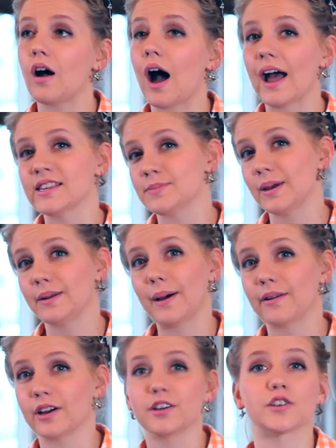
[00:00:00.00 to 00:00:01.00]
I spent
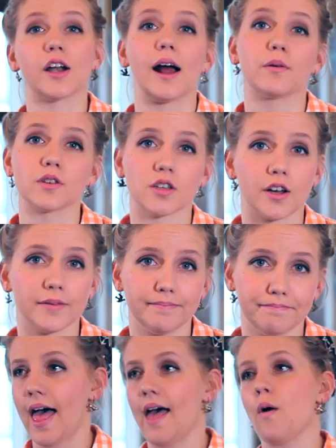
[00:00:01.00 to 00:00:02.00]
about 100 hours on.
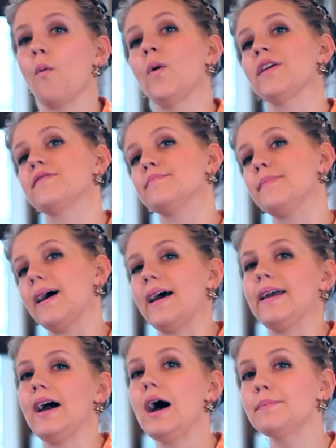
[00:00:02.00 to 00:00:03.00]
With
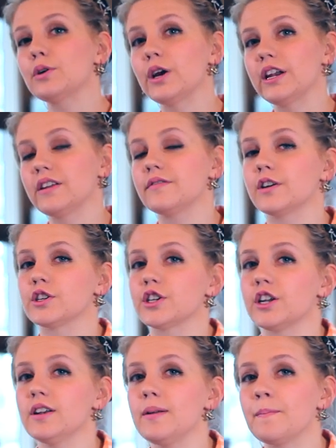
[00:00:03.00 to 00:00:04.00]
my upgraded
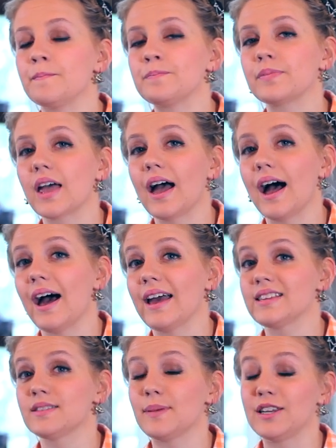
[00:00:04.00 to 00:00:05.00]
version,
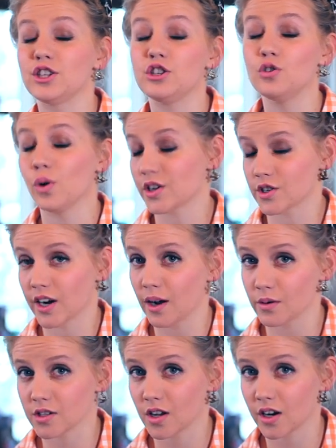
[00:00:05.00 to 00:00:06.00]
I spent 200
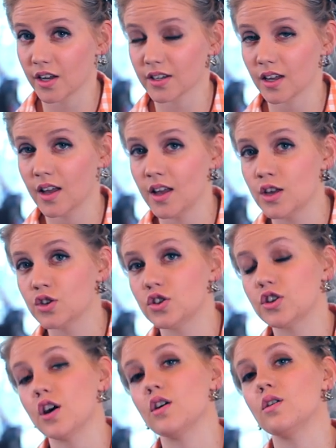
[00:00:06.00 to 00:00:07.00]
hours on it.
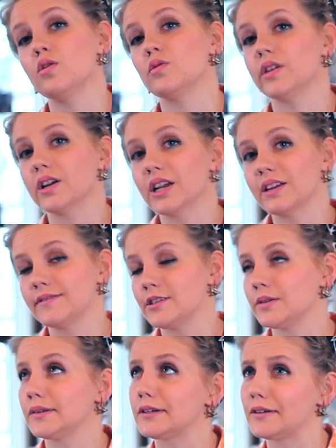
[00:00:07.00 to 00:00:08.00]
So there gives
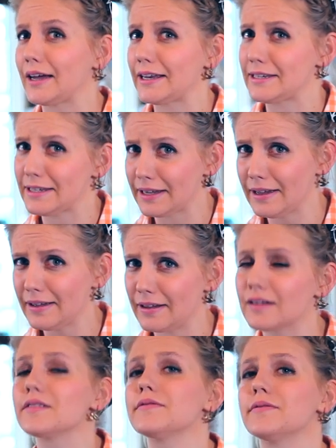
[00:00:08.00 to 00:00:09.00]
you a little idea
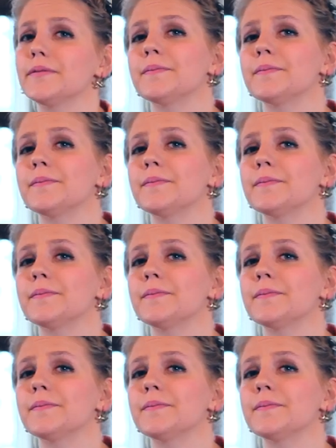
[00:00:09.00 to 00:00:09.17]
of